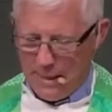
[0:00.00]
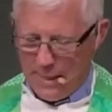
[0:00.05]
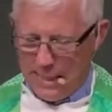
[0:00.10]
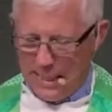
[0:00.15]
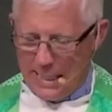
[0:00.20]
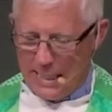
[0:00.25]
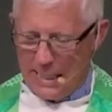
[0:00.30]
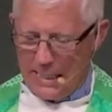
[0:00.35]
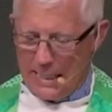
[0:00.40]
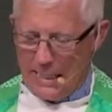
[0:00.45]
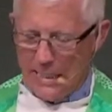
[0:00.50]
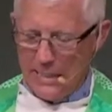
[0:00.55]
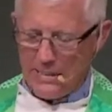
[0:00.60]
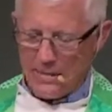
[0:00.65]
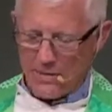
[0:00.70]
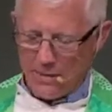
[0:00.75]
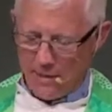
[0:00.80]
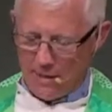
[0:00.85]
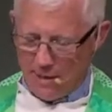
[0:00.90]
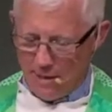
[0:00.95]
He leads
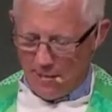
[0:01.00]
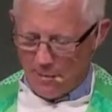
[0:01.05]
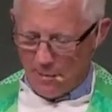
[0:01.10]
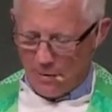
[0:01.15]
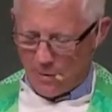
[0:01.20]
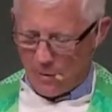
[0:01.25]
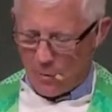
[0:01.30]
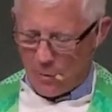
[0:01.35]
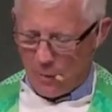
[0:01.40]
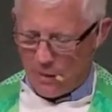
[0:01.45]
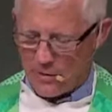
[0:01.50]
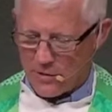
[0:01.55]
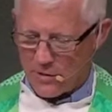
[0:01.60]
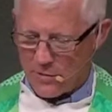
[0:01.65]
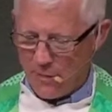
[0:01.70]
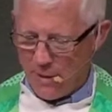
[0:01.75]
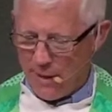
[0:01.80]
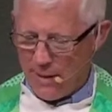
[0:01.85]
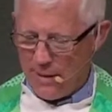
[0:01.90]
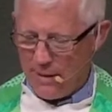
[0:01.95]
the humble in what is
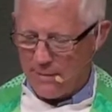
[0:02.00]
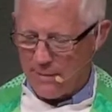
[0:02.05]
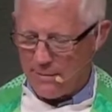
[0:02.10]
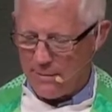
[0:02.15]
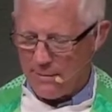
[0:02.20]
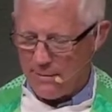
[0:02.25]
right,